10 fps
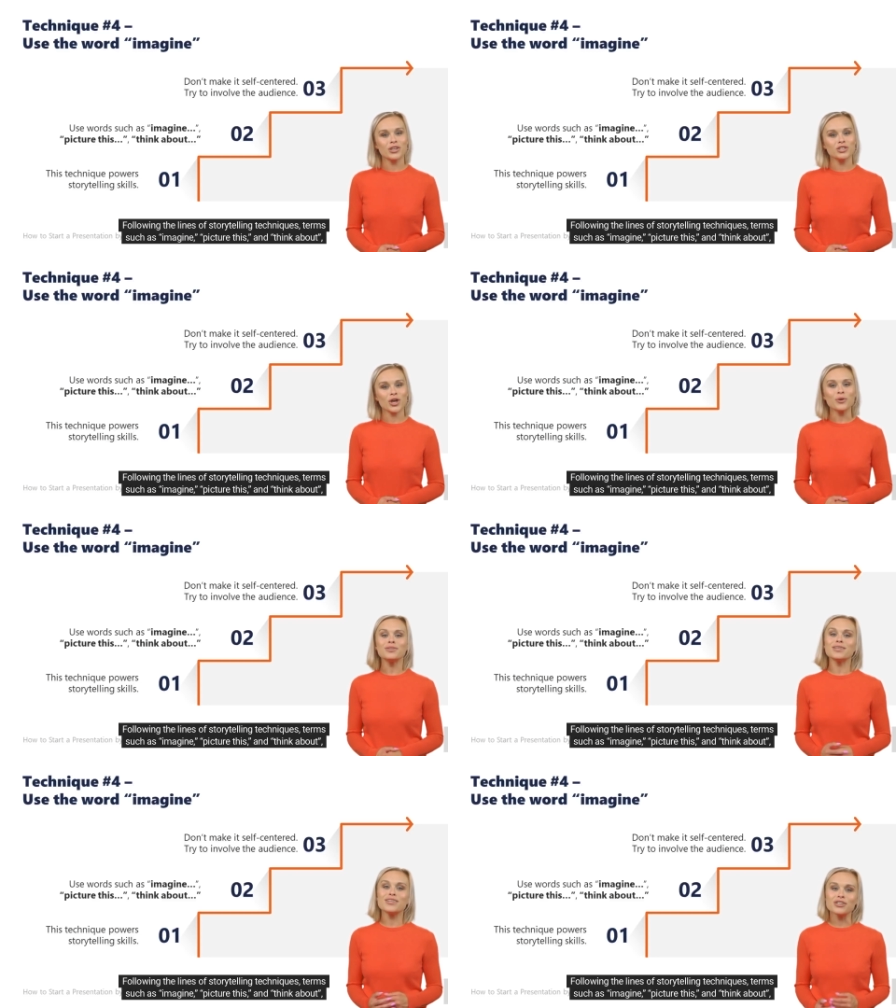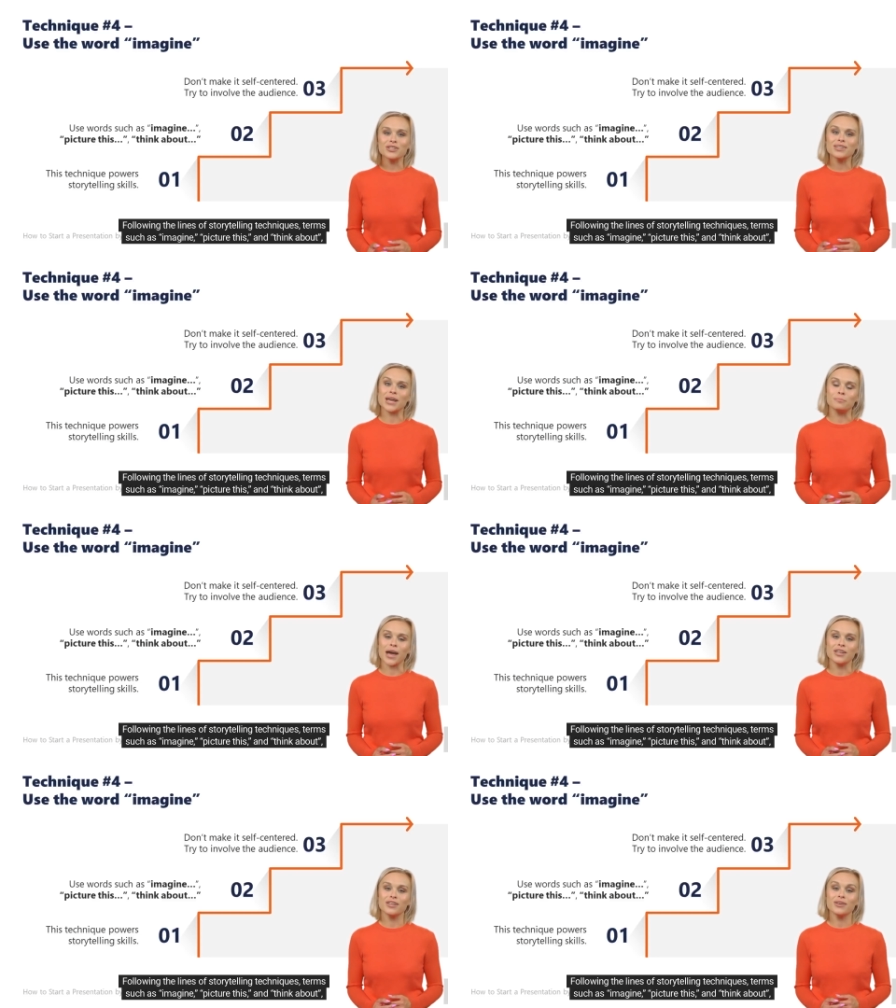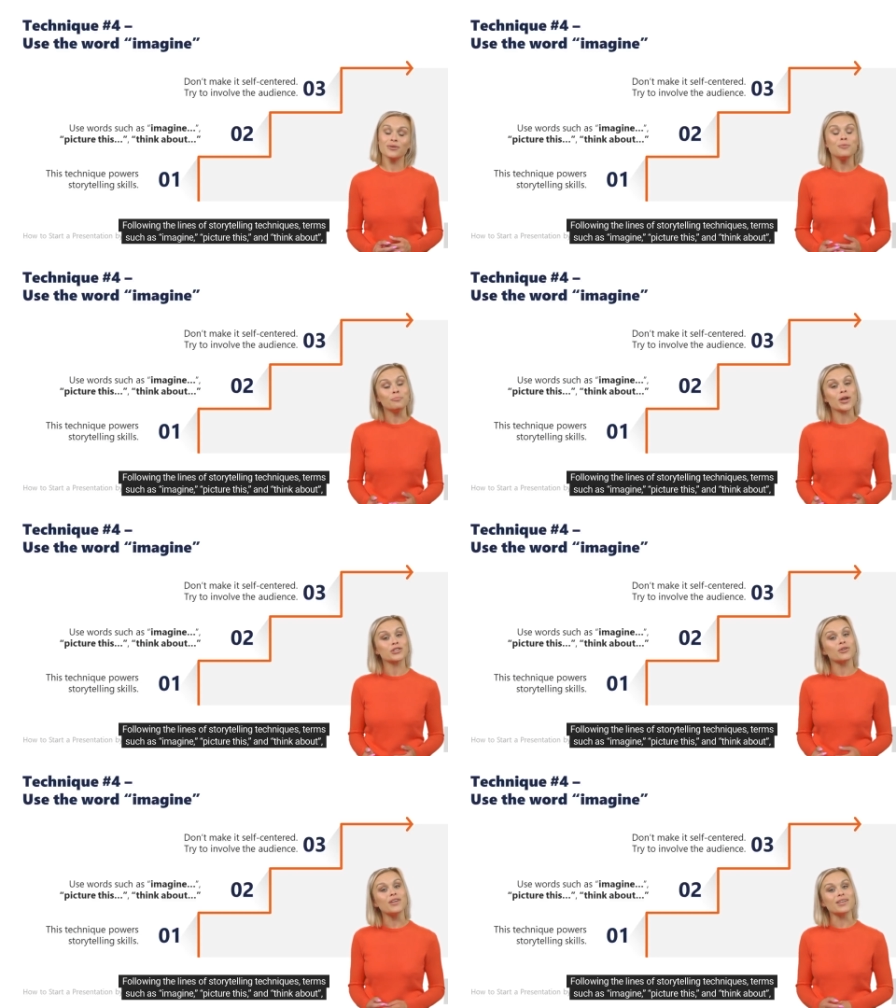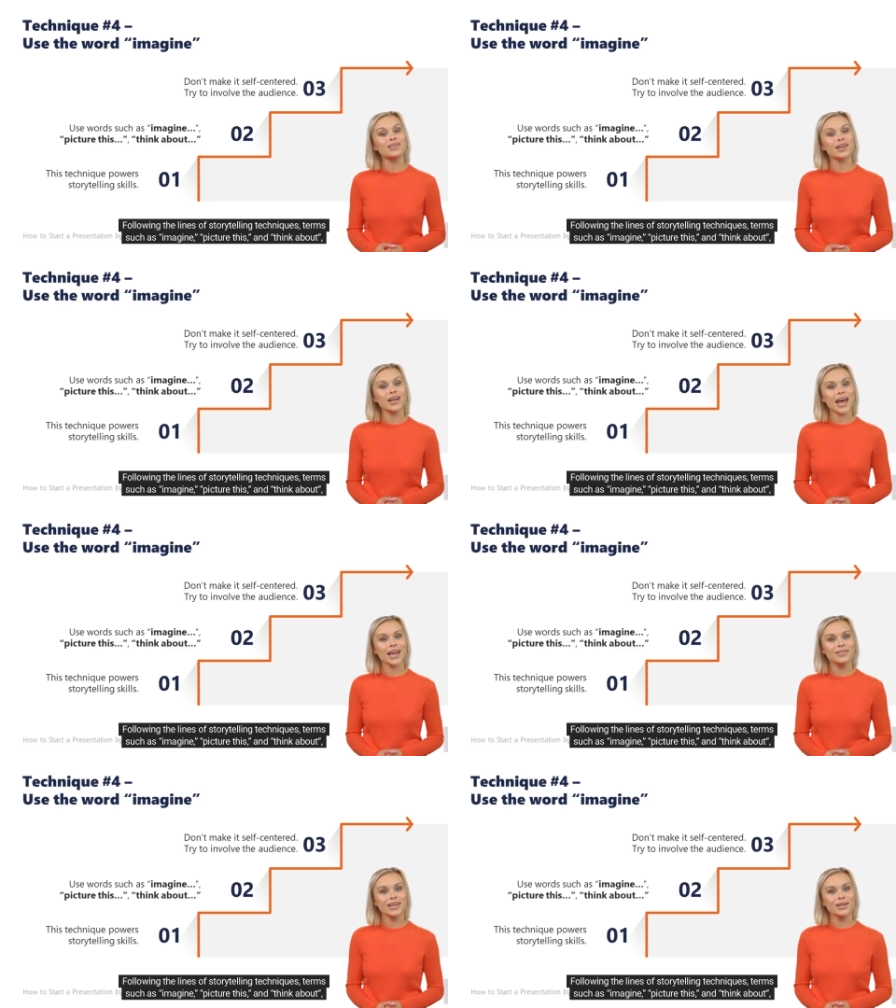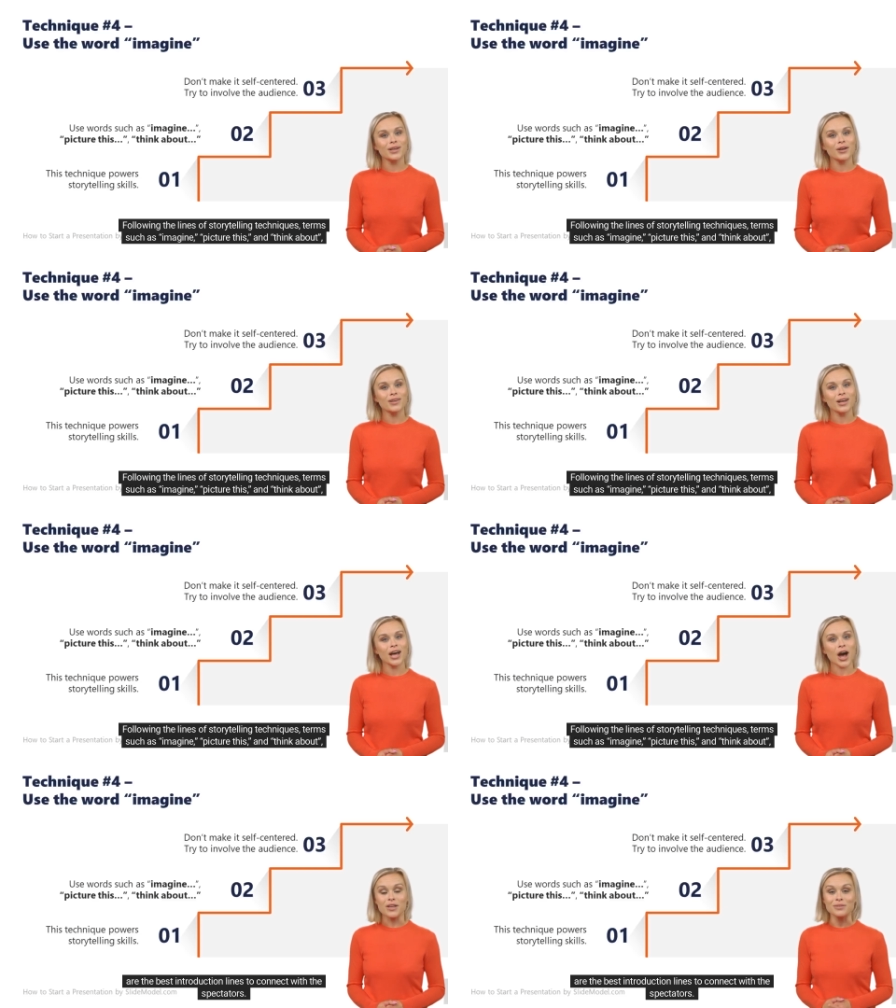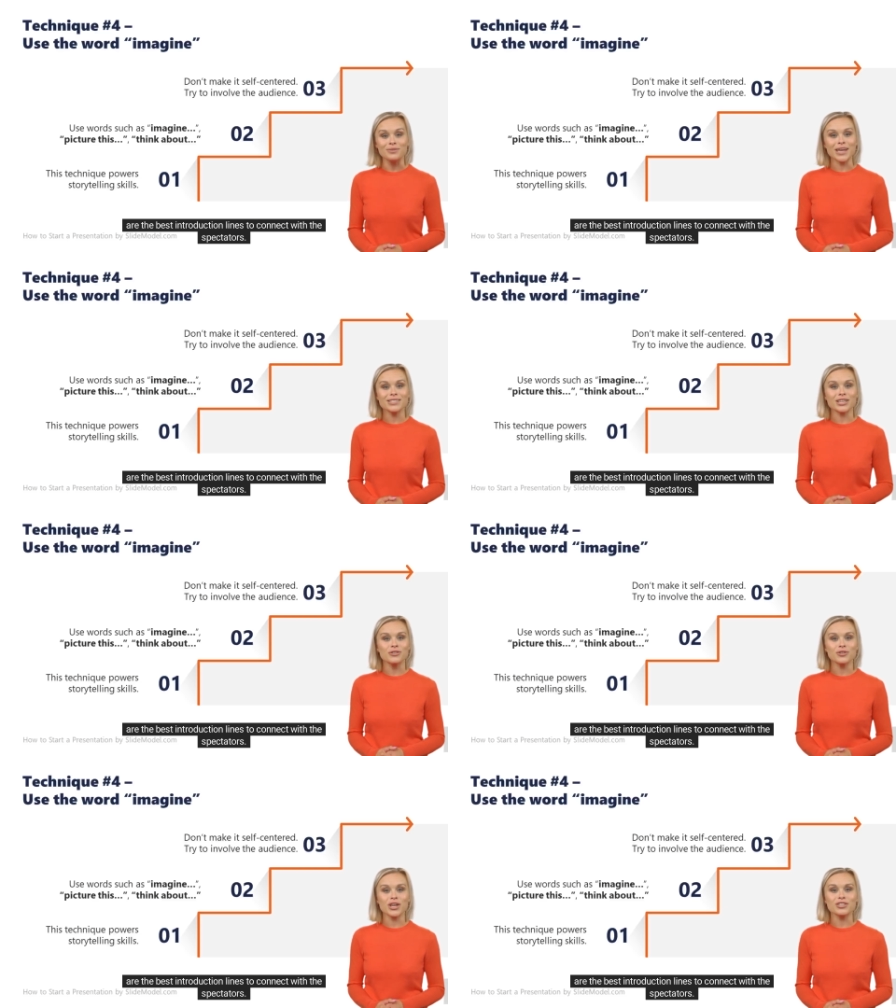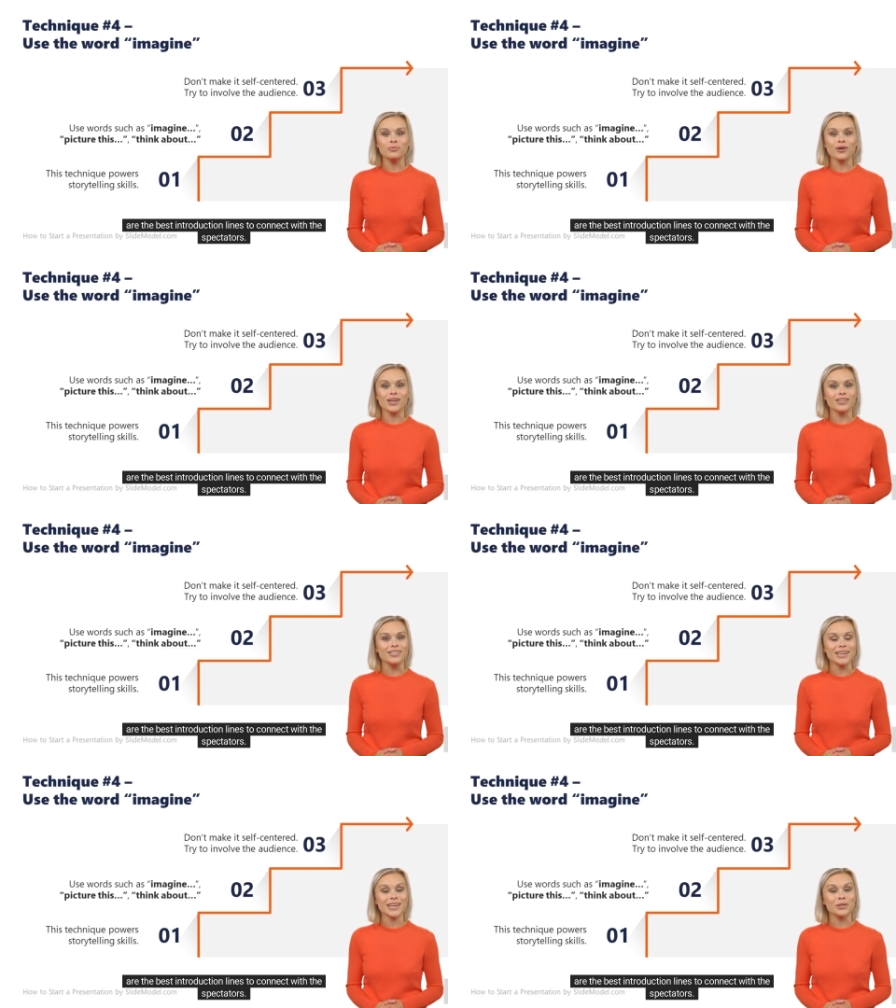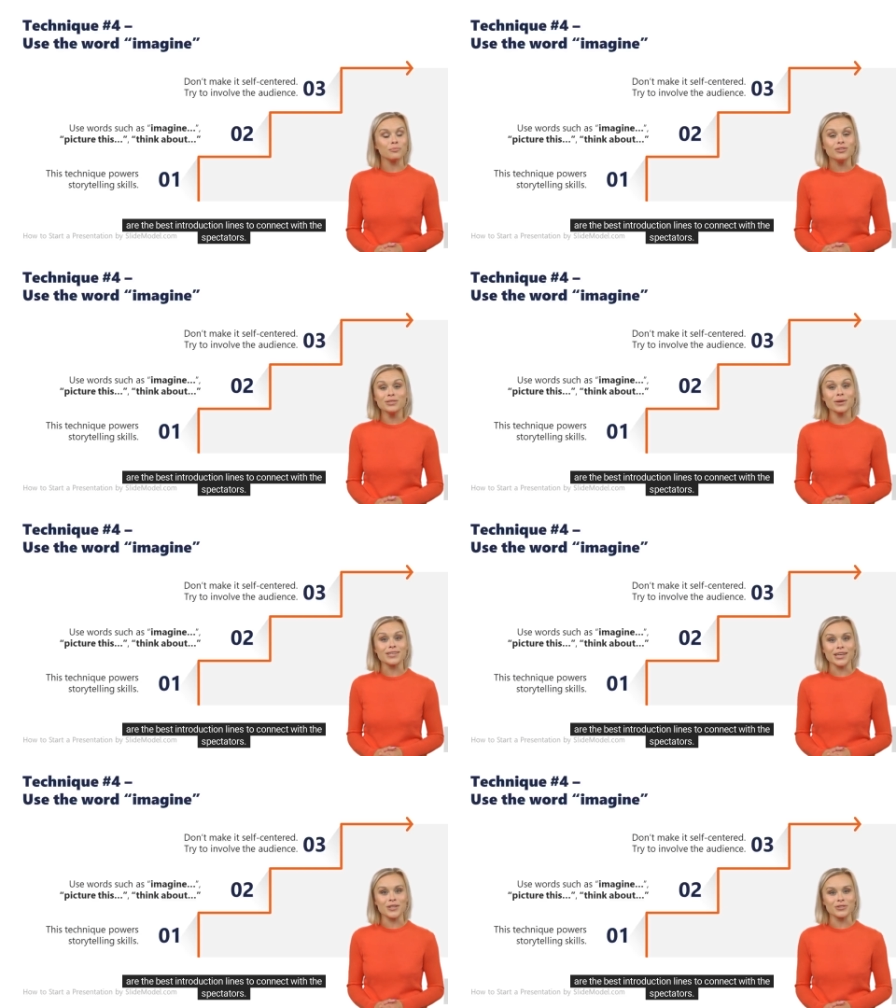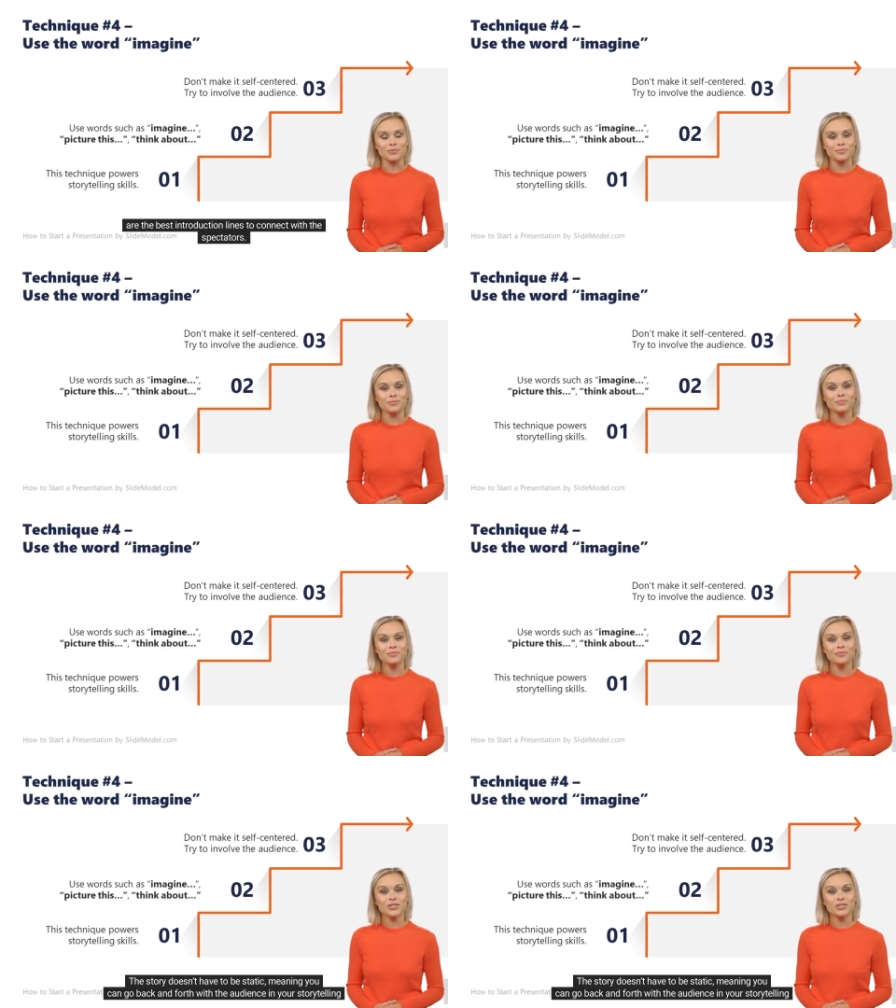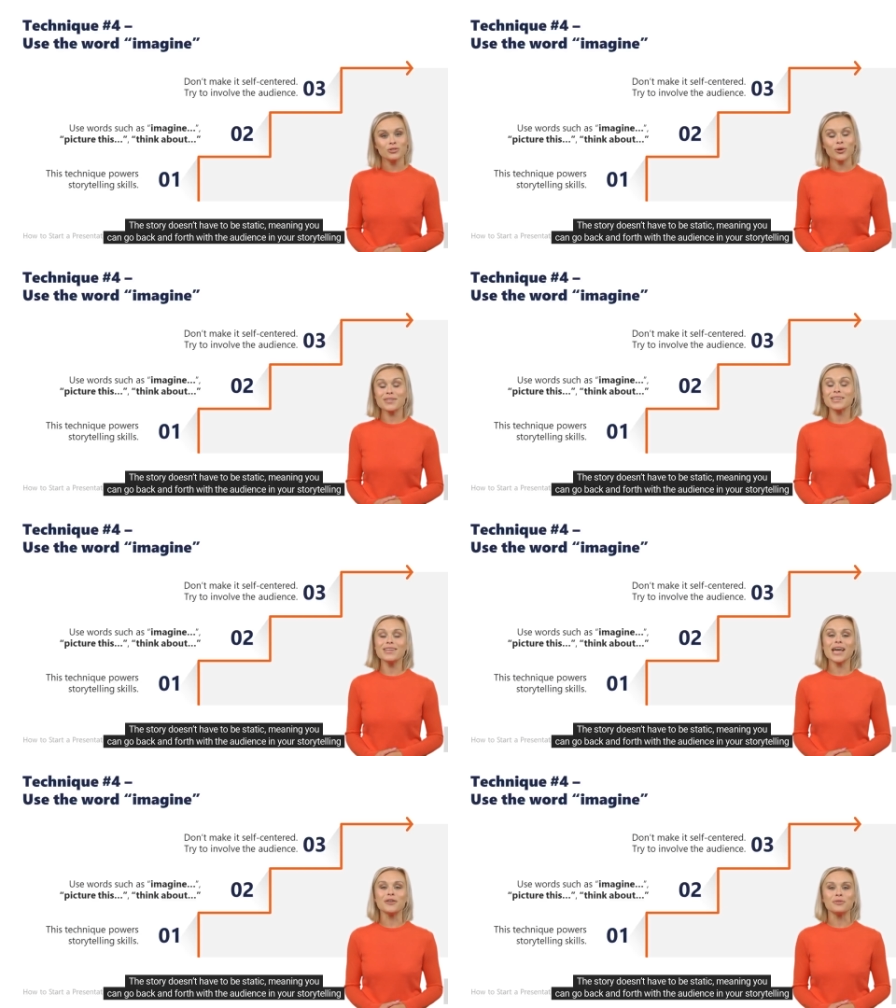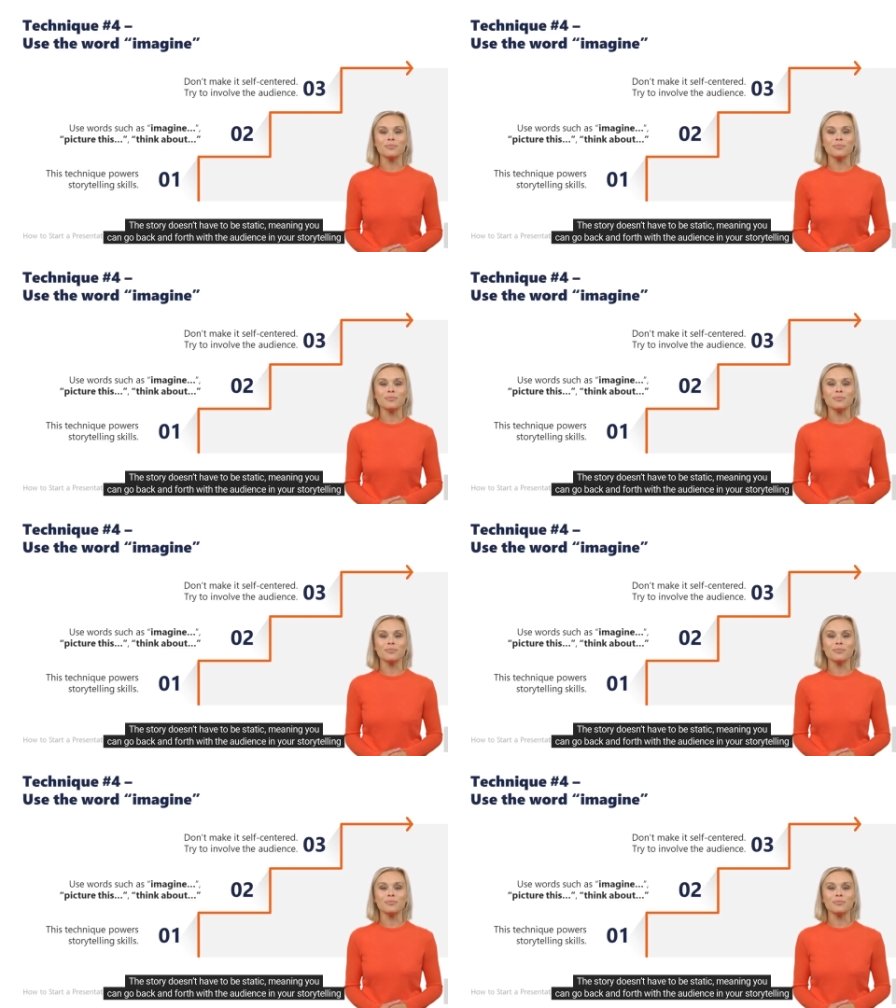terms such as imagine, picture this, and think about are the best introduction lines to connect with the spectators. The story doesn't have to